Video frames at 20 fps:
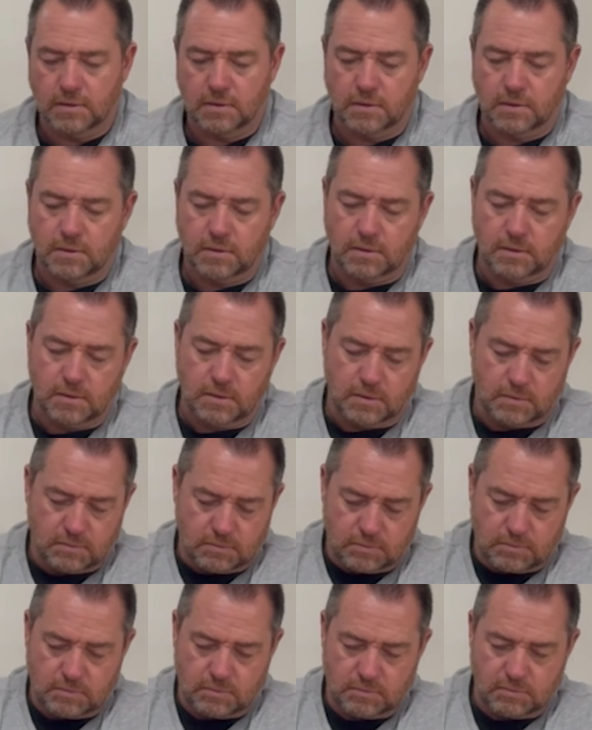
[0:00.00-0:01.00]

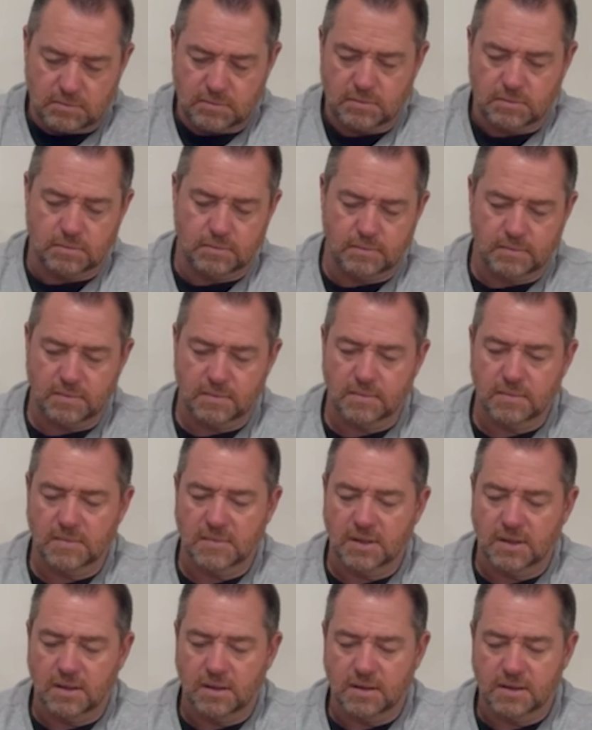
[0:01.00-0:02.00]

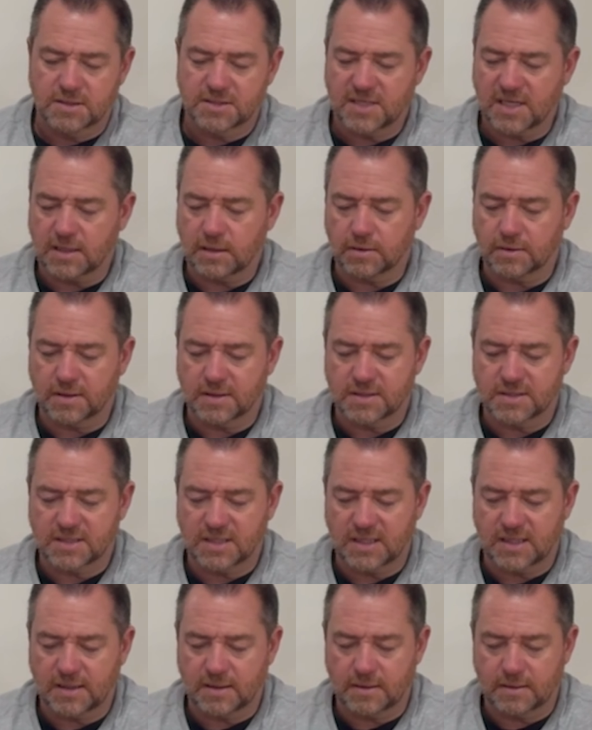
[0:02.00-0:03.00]
Let's take a look
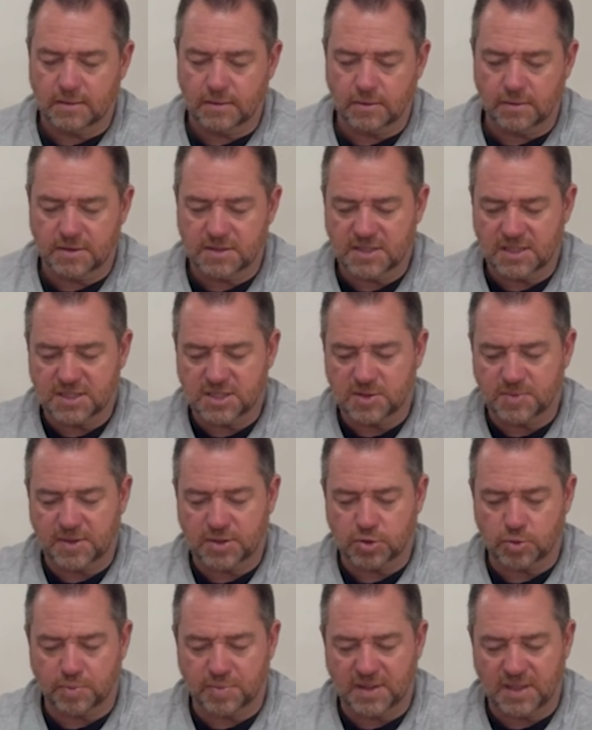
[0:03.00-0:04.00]
inside. Oh, this has a
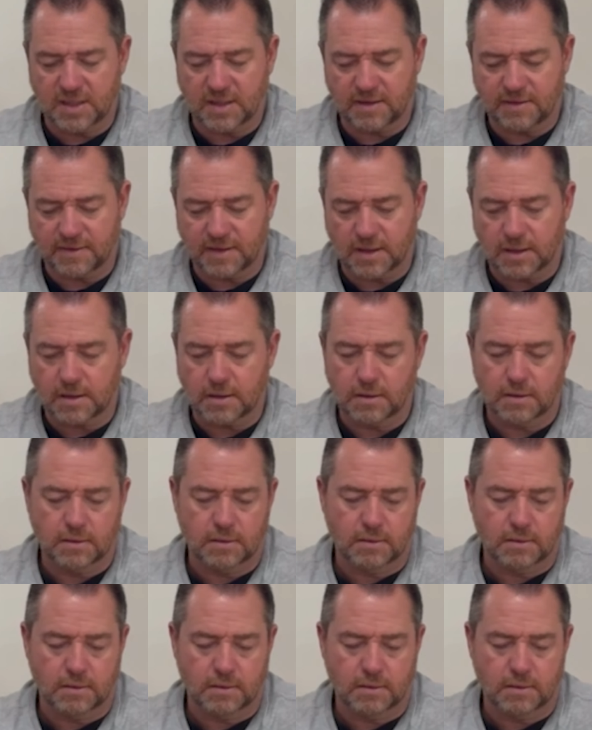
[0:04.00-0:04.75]
special pin, I think.